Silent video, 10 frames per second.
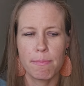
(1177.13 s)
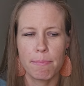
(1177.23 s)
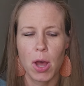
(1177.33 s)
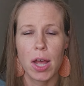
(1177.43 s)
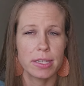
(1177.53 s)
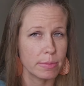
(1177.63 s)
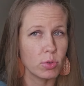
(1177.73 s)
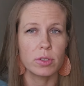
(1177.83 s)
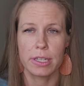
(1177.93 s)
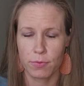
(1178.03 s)

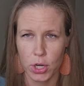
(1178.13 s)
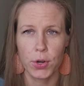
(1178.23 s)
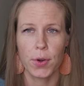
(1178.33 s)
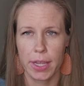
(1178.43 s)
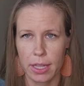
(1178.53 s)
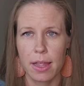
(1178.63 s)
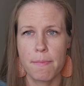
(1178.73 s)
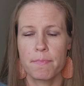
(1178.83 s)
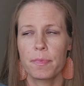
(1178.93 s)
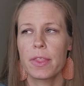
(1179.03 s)
possible different
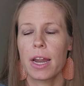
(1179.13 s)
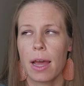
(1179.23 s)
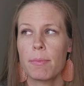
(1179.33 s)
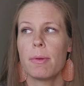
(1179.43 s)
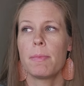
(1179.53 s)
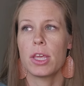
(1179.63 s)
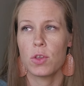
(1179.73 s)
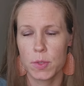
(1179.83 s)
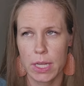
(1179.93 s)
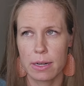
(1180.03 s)
curriculum that I'm going to be
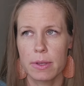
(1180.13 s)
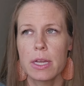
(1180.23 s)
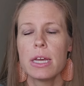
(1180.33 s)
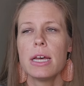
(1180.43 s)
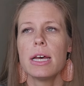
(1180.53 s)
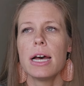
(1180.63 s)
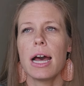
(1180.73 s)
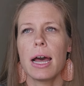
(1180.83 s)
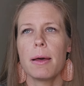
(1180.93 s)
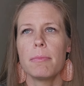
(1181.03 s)
using
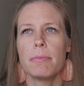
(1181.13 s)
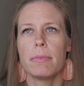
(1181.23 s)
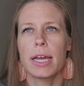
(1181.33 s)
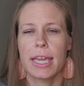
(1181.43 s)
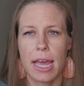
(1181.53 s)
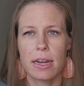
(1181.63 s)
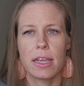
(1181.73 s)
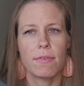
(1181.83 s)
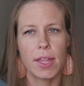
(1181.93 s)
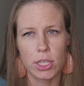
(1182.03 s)
um, again,
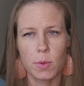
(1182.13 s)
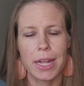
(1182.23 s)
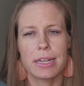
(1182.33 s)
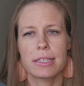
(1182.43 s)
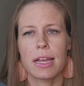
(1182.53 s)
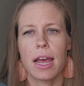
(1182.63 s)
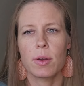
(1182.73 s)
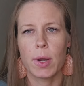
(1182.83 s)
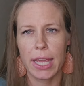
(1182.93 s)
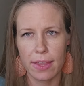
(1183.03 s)
if that's what I decide
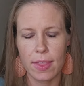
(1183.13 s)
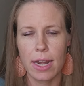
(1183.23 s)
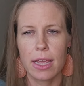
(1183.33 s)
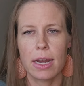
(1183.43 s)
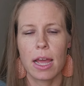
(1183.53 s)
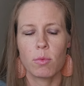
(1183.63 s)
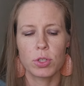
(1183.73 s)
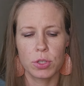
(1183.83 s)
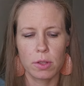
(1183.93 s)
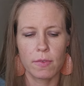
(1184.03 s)
when I get that in, I will
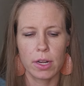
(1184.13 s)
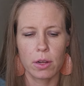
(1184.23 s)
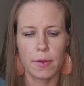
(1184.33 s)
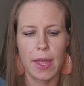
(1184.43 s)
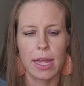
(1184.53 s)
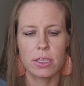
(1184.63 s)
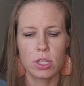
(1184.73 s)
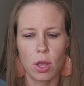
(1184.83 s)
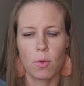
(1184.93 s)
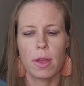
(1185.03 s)
do the video on that.
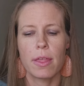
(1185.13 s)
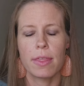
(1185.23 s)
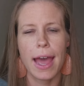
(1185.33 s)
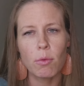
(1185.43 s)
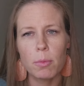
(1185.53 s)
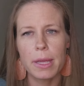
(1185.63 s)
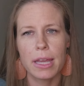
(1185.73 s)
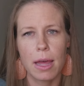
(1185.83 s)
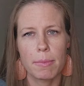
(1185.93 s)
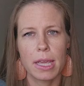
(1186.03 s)
So that will be
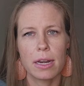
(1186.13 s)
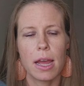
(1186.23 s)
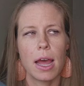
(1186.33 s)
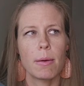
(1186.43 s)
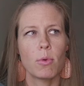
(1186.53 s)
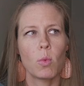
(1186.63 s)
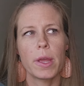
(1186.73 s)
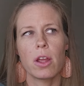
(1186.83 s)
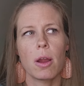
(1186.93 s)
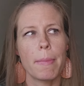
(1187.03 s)
coming. Um,
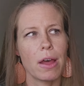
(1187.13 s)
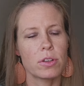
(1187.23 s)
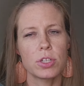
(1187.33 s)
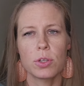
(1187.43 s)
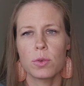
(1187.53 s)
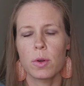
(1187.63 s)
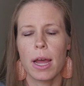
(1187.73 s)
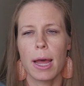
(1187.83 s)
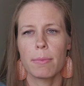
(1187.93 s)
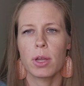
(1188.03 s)
we are about to
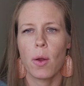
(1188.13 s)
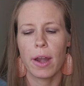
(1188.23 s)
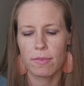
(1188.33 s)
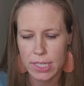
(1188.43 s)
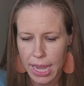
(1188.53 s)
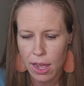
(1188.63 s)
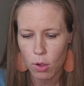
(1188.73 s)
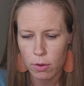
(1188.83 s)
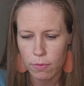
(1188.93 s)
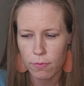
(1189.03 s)
um, go out of
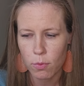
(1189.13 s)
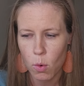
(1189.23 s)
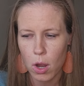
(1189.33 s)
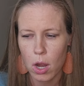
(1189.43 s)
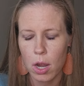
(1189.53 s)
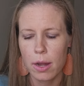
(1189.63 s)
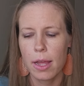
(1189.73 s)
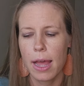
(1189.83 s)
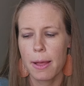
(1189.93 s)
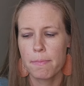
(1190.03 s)
town for,
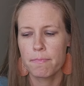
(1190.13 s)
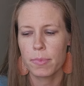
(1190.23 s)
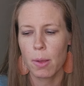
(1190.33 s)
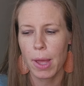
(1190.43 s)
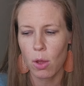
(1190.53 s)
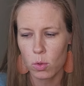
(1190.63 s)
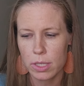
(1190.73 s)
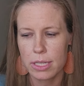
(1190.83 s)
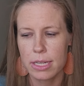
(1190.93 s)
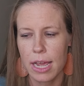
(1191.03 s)
um, my
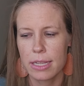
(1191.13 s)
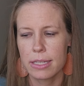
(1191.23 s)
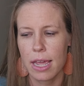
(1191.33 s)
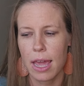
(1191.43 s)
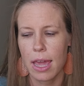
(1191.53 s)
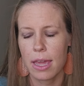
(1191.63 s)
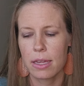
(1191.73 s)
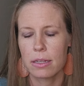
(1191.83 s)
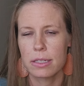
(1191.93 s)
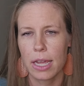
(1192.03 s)
oldest has
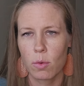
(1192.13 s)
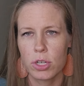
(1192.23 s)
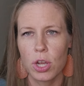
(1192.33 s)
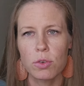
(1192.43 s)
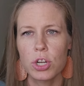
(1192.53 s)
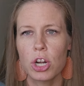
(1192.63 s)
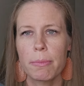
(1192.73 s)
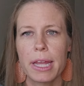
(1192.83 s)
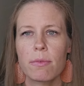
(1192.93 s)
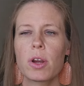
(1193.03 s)
a Taekwondo
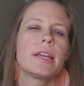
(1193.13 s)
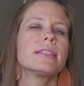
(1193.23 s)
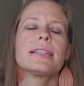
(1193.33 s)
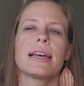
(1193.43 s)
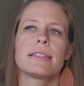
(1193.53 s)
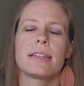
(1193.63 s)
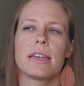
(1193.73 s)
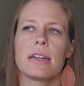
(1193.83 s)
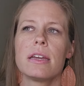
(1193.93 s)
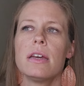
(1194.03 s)
tournament where he's
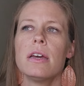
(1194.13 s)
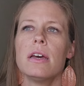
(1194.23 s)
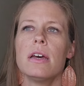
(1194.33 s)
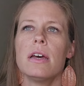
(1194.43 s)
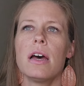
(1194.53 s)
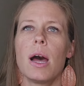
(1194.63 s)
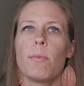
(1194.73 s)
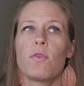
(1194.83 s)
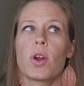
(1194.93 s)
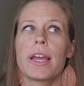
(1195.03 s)
testing
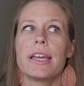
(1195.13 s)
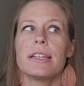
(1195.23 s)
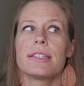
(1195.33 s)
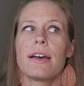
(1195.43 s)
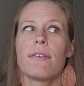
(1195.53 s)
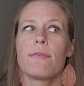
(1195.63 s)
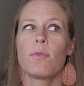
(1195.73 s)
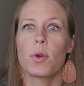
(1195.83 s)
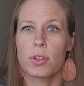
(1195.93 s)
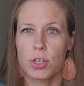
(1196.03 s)
um, for his
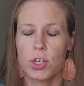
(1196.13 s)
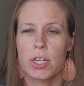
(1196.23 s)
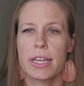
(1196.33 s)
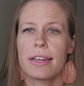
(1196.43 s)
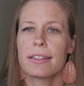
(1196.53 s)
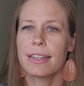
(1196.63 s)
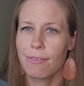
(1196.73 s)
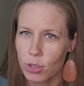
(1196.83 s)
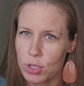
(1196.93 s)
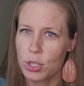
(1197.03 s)
fourth degree
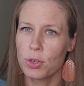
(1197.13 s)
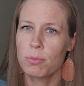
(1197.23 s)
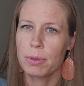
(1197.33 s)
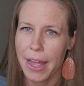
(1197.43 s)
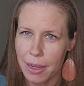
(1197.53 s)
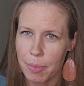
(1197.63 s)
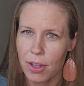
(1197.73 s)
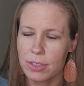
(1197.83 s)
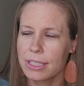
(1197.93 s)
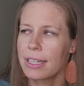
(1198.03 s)
level two black
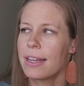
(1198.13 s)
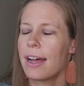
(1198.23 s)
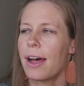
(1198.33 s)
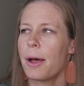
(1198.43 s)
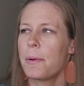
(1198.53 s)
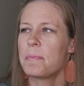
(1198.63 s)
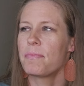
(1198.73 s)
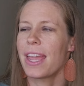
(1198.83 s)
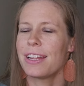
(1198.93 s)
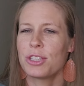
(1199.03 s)
belt. Um,
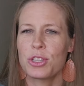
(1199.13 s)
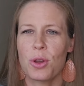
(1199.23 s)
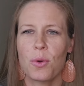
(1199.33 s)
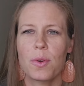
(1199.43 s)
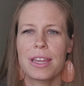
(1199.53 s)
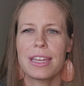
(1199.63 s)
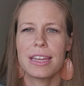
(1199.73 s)
and so he